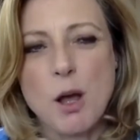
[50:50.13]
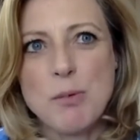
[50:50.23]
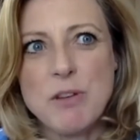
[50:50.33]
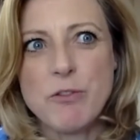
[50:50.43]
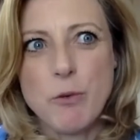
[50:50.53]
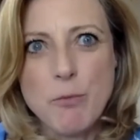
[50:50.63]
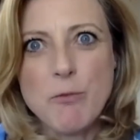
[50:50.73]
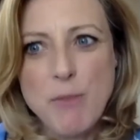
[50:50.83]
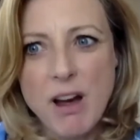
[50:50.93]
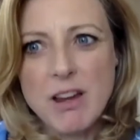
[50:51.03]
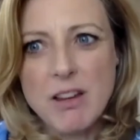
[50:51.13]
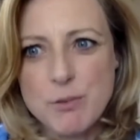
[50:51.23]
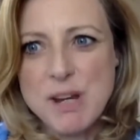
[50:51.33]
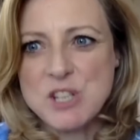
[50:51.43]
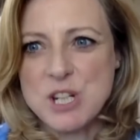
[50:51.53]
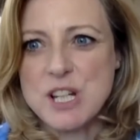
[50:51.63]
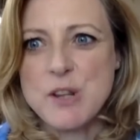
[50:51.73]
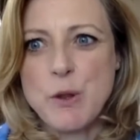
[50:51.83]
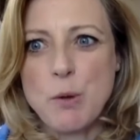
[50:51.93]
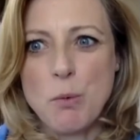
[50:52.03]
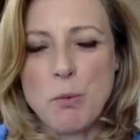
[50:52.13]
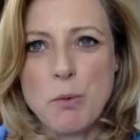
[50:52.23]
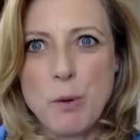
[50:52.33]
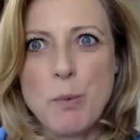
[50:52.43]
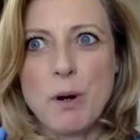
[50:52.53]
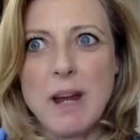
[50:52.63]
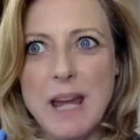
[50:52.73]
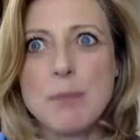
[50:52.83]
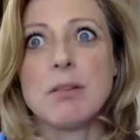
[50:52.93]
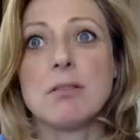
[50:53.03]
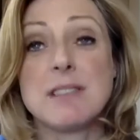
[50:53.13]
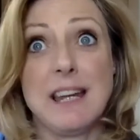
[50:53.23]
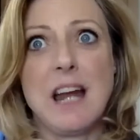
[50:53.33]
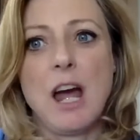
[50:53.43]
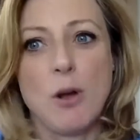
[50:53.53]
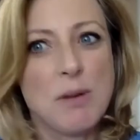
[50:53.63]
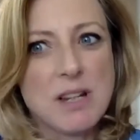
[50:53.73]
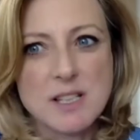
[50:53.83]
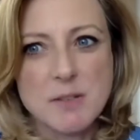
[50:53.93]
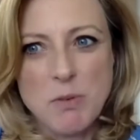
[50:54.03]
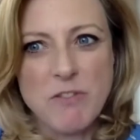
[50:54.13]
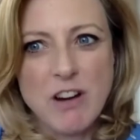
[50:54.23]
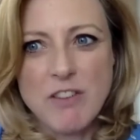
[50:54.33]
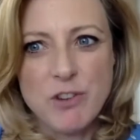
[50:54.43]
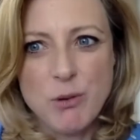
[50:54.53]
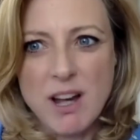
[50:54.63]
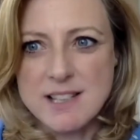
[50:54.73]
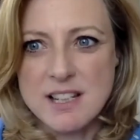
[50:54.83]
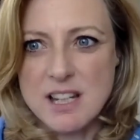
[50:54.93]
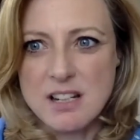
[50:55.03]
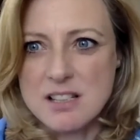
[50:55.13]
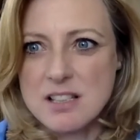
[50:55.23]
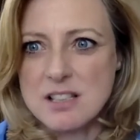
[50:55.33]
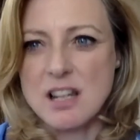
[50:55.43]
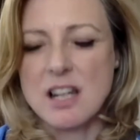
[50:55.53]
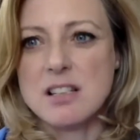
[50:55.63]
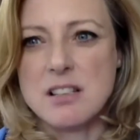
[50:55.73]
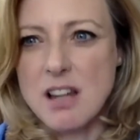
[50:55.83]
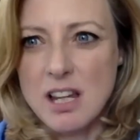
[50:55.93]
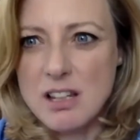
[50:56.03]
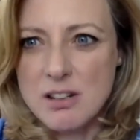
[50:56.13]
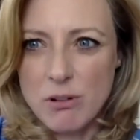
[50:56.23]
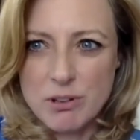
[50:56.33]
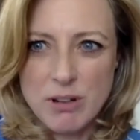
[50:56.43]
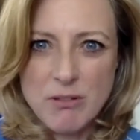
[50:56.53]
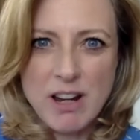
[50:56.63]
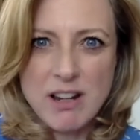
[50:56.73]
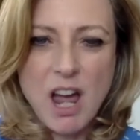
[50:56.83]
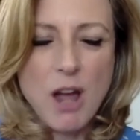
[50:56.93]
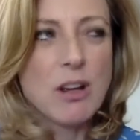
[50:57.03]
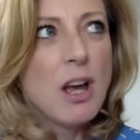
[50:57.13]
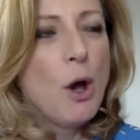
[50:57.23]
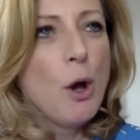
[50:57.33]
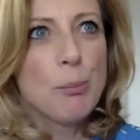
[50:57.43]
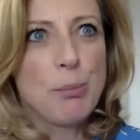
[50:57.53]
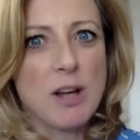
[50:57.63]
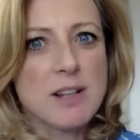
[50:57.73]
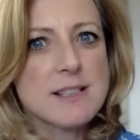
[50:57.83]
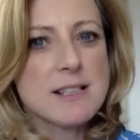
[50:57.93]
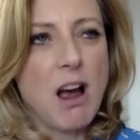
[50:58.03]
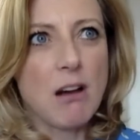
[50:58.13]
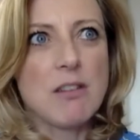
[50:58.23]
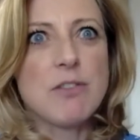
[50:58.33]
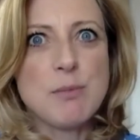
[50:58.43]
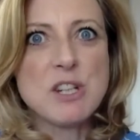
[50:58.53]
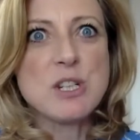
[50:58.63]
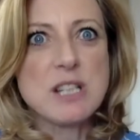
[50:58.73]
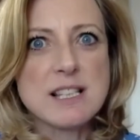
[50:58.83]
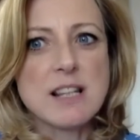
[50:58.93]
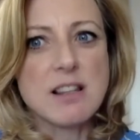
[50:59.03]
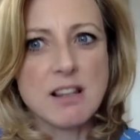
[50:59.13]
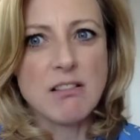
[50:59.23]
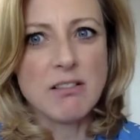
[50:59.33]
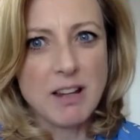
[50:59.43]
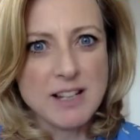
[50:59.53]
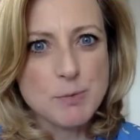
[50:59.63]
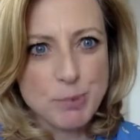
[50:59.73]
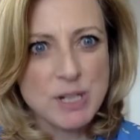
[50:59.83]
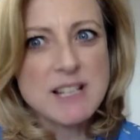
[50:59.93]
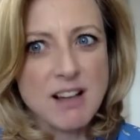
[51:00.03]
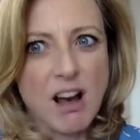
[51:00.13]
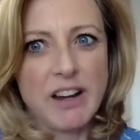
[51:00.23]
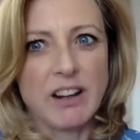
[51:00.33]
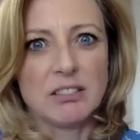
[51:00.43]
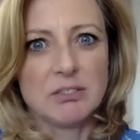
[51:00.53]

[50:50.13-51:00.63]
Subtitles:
I mean, from my information that we're able to get out, I mean, it's with very few eyes and ears in North Korea right now. But our information is that it's pretty dire.